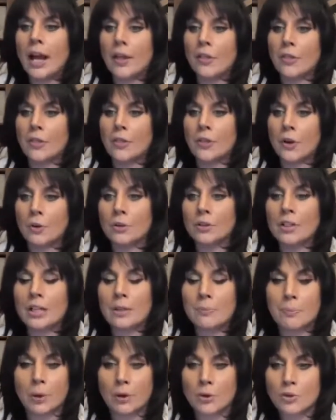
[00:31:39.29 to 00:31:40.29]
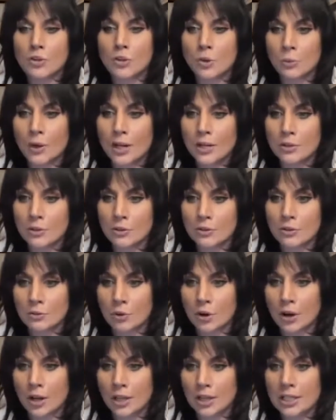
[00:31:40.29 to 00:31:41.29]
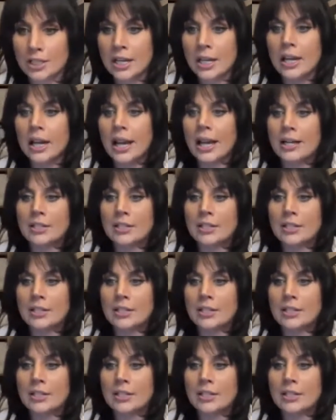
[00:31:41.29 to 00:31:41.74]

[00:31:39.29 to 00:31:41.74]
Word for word: and thoroughly purge away your dross